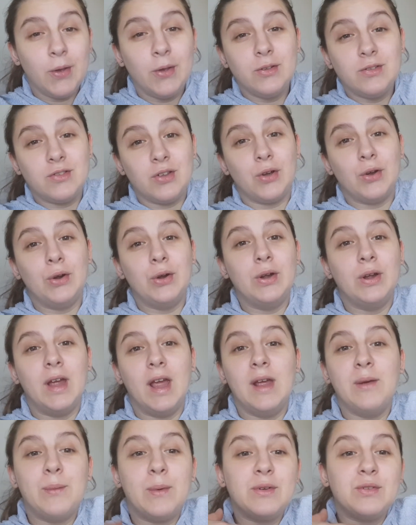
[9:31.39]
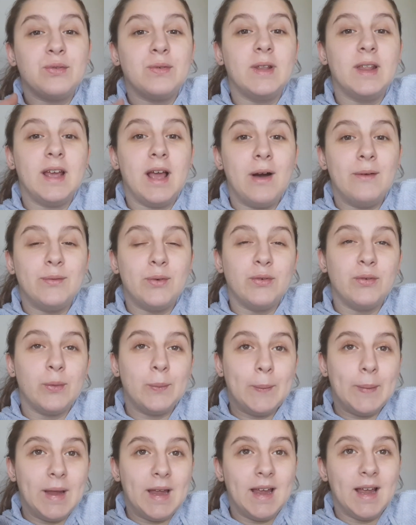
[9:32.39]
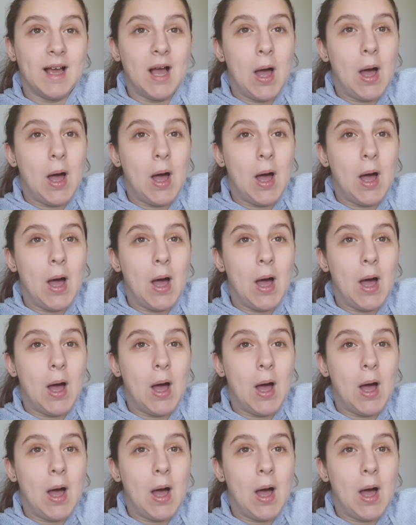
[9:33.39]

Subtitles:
So it was really helpful for me.